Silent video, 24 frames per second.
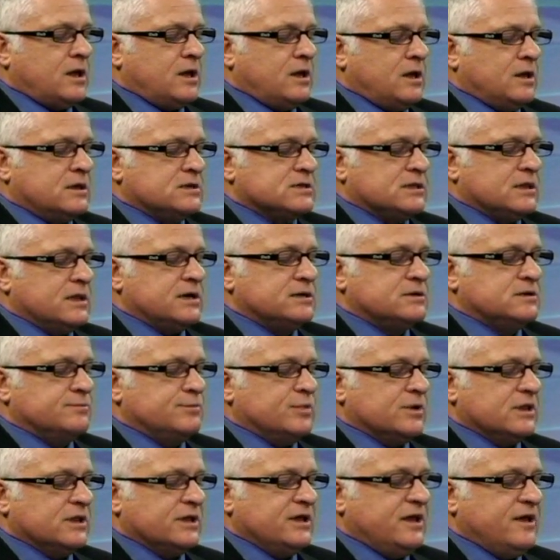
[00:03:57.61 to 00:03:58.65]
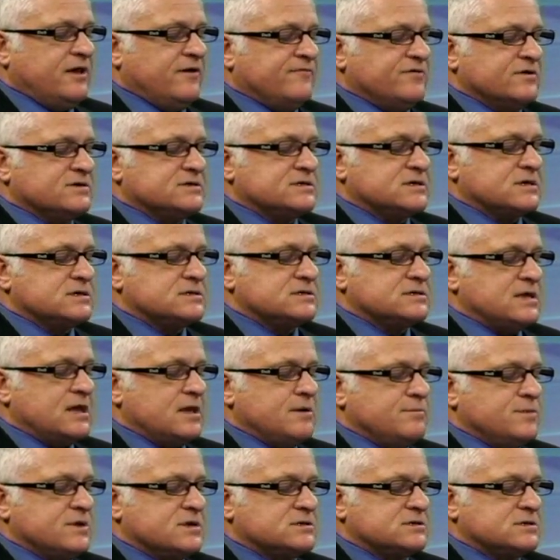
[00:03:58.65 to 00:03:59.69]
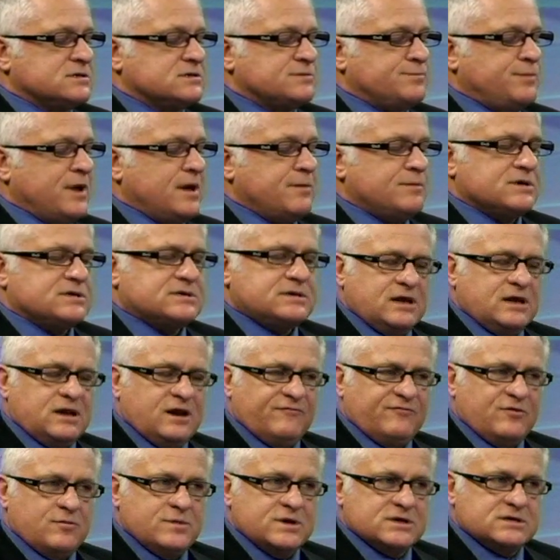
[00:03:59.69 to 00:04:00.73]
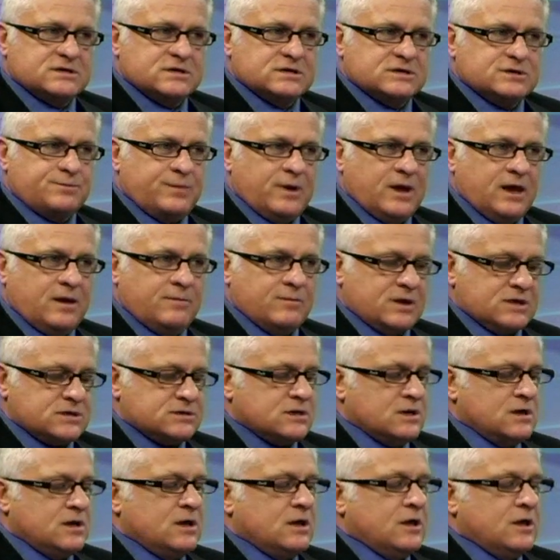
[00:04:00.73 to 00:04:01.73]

is led to believe is the state missed its payments. never missed its payments.